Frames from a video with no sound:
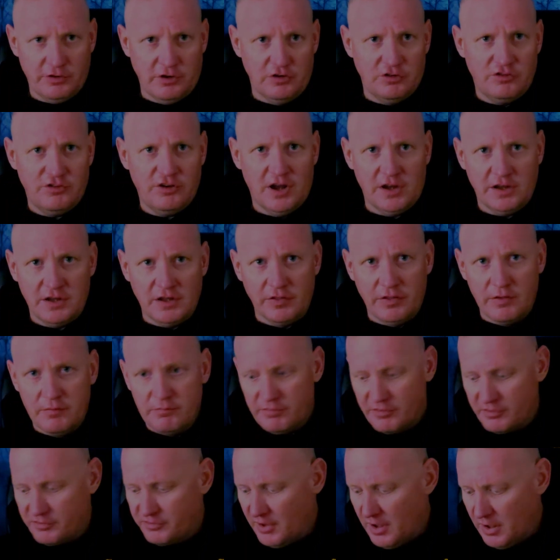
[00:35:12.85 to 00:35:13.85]
He's checking them
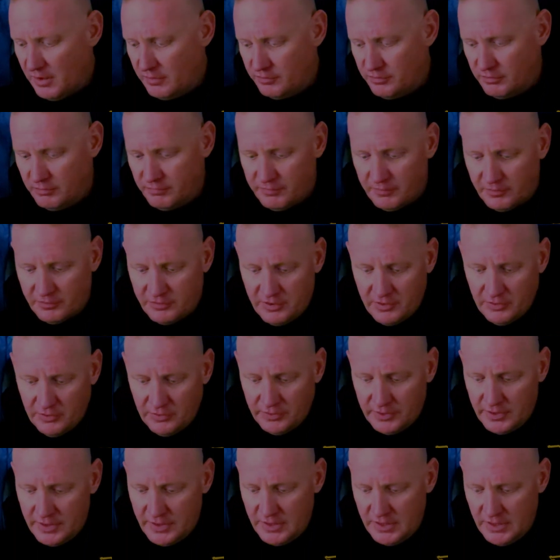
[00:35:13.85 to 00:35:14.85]
for signs of
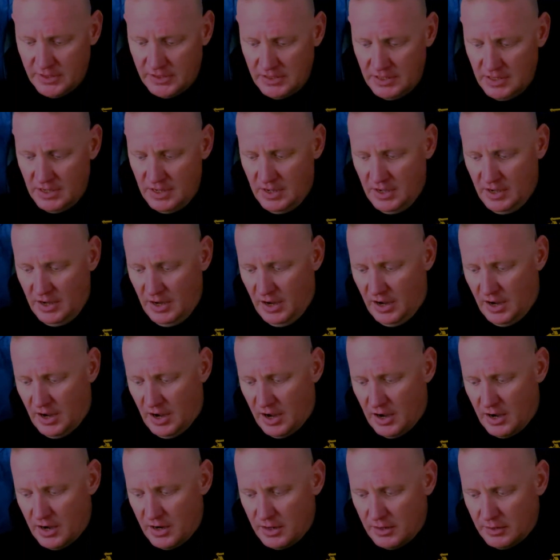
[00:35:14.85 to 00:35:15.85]
fertility.
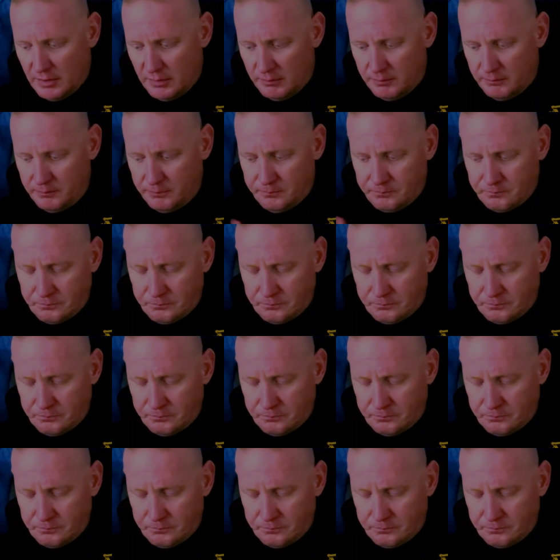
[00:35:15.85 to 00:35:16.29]
But